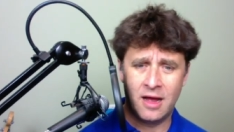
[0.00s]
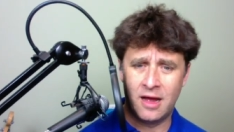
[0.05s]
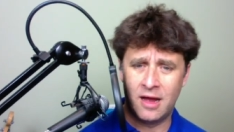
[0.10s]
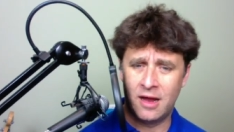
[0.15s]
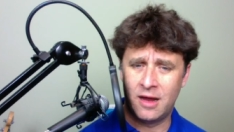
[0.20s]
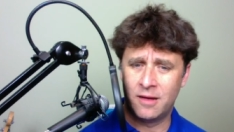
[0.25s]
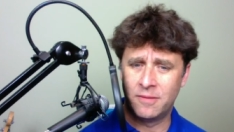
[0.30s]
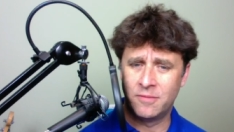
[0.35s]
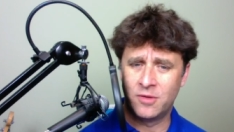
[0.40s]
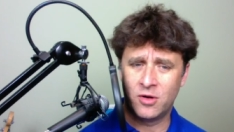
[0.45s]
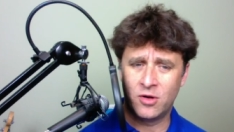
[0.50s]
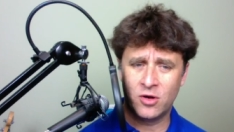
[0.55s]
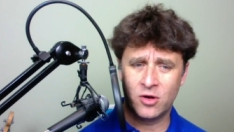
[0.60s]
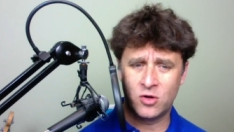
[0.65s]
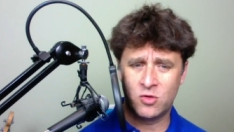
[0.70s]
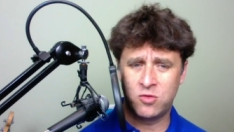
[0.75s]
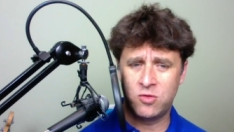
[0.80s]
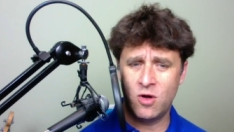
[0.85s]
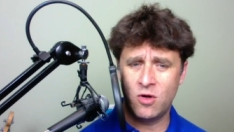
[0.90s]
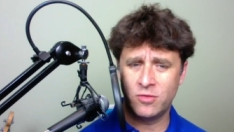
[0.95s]
Um,
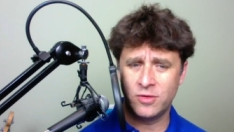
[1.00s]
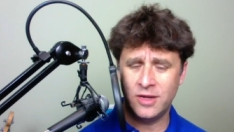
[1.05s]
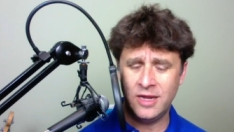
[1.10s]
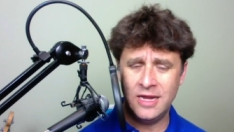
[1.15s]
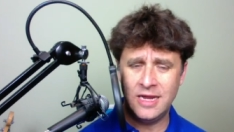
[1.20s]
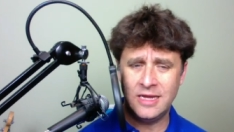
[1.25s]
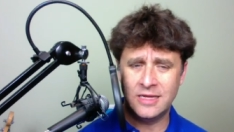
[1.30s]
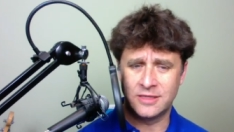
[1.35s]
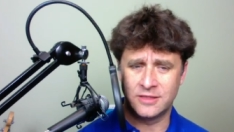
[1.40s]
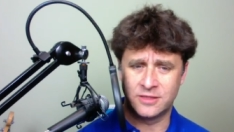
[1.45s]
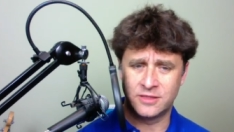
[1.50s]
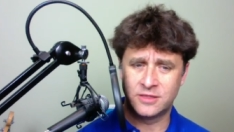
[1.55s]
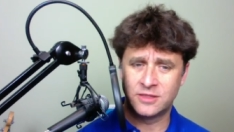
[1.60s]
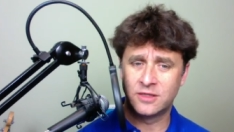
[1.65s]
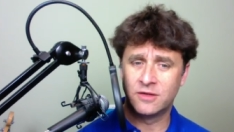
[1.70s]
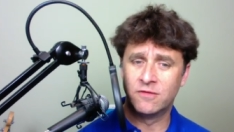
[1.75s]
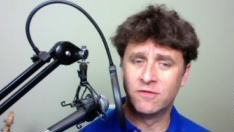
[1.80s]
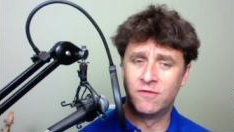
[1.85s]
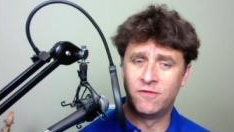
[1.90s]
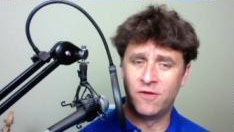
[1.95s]
her quote
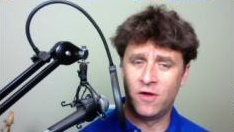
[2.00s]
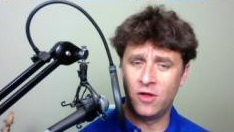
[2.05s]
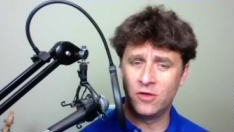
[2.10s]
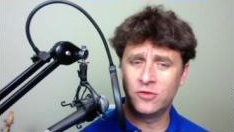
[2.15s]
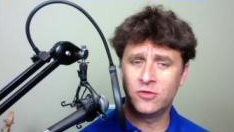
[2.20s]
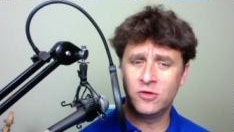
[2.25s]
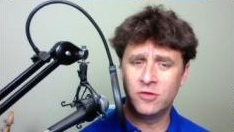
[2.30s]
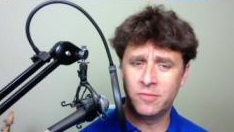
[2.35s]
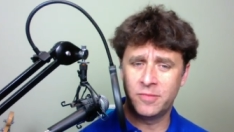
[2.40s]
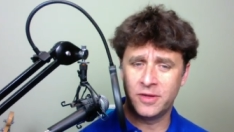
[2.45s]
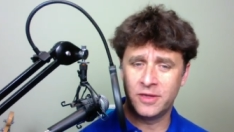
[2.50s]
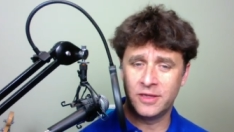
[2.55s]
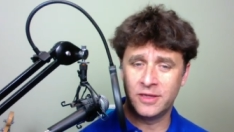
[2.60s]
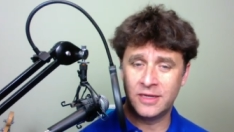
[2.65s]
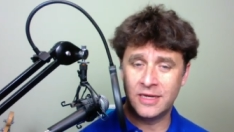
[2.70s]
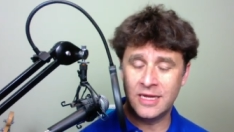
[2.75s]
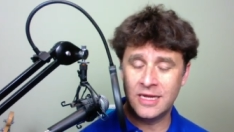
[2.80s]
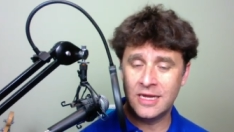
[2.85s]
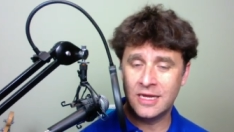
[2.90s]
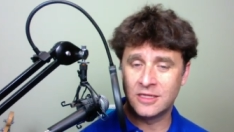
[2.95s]
is
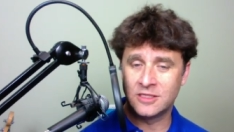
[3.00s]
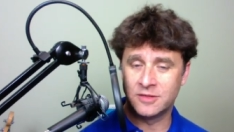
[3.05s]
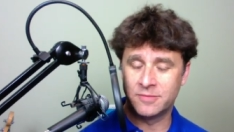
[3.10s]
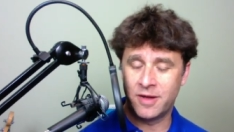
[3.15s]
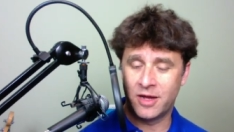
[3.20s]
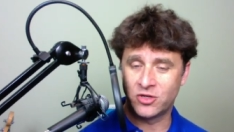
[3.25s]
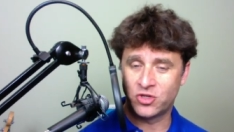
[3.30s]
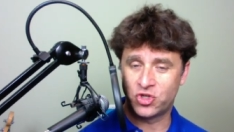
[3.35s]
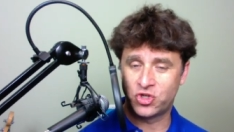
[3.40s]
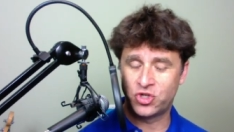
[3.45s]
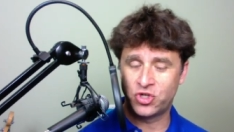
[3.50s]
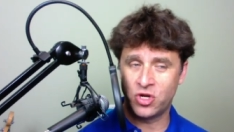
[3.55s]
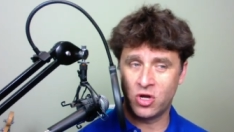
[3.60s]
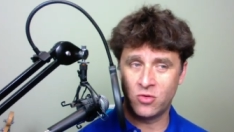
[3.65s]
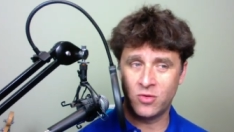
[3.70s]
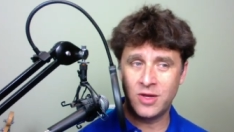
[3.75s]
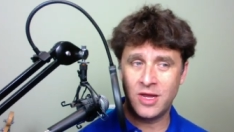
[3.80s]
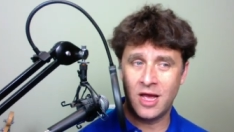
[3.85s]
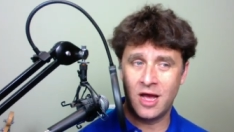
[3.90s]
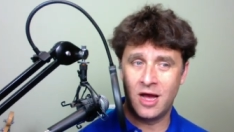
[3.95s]
Vulnerability is about
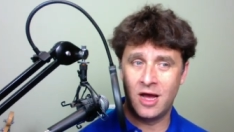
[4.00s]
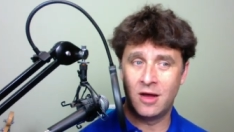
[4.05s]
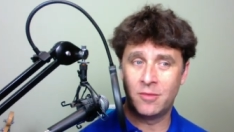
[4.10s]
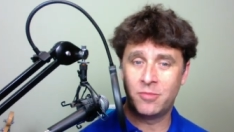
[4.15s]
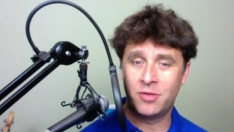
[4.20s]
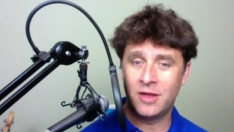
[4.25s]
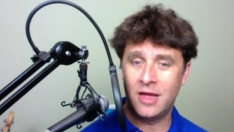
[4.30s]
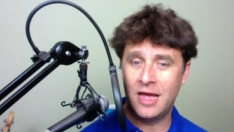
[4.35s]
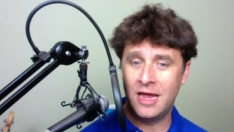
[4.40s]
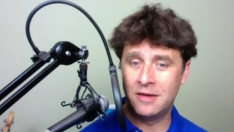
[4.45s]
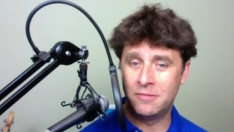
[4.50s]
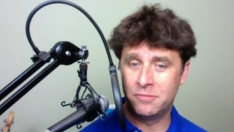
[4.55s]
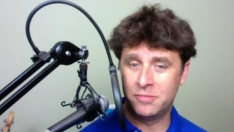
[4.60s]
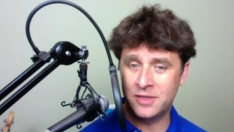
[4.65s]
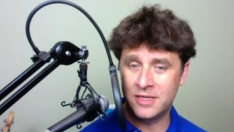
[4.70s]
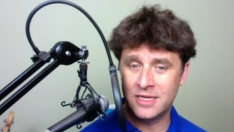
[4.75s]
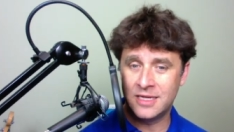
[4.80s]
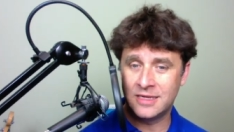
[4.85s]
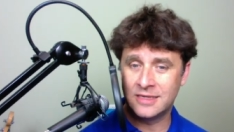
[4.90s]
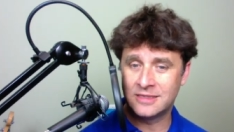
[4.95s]
showing up
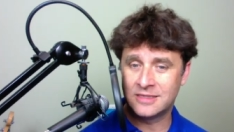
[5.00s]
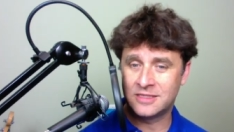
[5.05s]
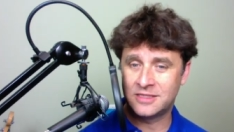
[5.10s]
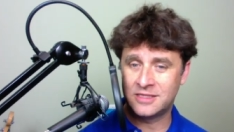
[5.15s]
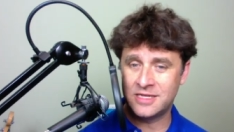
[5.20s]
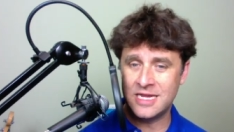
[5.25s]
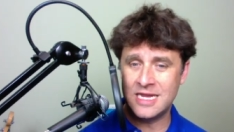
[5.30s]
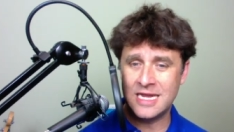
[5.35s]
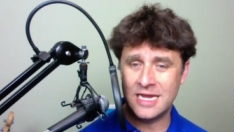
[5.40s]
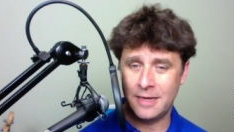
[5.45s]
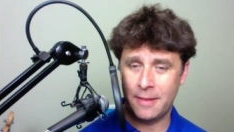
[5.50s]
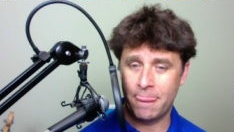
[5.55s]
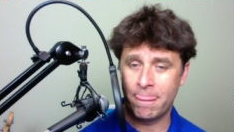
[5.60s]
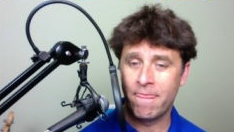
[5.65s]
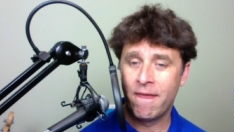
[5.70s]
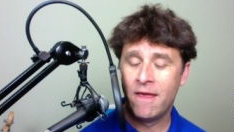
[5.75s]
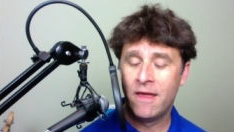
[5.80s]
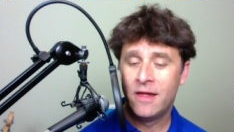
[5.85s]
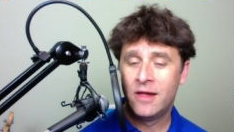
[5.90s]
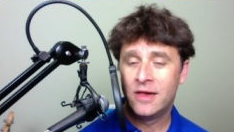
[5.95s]
and being seen.